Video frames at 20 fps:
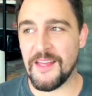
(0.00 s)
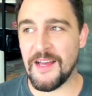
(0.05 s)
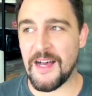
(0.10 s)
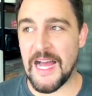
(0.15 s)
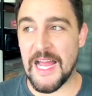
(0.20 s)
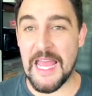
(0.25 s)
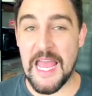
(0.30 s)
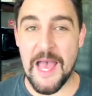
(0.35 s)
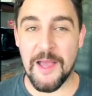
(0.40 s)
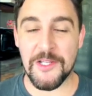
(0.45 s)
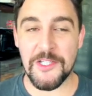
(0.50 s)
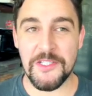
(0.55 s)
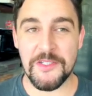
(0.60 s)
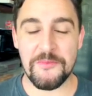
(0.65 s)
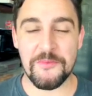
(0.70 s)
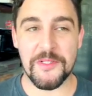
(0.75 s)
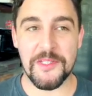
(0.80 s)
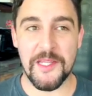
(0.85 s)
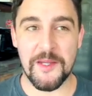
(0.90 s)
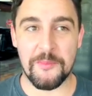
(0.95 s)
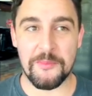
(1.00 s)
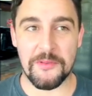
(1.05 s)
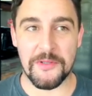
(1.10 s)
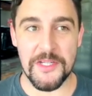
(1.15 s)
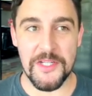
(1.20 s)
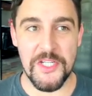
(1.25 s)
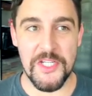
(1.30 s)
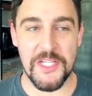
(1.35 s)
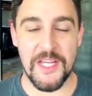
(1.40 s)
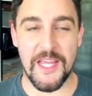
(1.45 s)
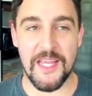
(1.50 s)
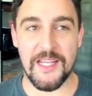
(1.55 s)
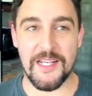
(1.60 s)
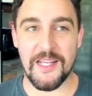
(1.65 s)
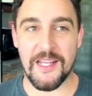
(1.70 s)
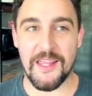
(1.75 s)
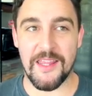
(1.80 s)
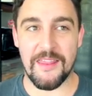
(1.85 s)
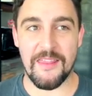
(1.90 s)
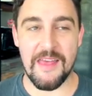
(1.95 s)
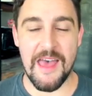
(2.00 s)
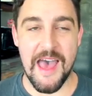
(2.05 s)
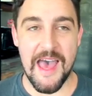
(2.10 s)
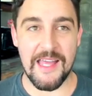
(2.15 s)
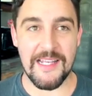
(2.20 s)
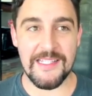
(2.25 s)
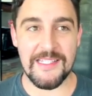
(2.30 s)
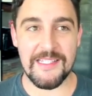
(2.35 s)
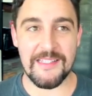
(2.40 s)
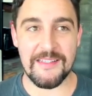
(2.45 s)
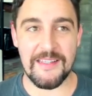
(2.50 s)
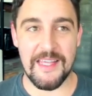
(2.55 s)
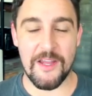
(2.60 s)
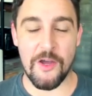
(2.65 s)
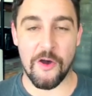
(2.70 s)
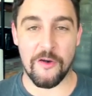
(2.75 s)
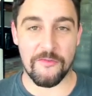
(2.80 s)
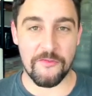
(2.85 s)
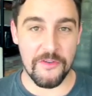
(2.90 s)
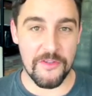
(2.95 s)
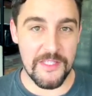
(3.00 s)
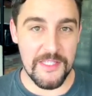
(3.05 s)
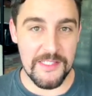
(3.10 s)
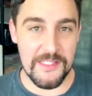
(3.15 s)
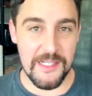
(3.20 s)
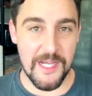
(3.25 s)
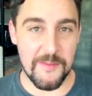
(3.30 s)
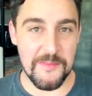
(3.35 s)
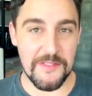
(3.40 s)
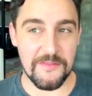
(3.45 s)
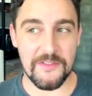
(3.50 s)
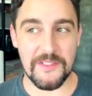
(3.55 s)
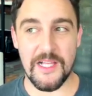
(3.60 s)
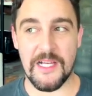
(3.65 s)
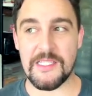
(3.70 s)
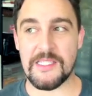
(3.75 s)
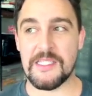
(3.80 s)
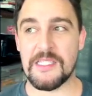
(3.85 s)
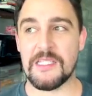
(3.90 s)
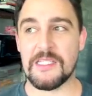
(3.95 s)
I actually really appreciate that they offer these types of classes,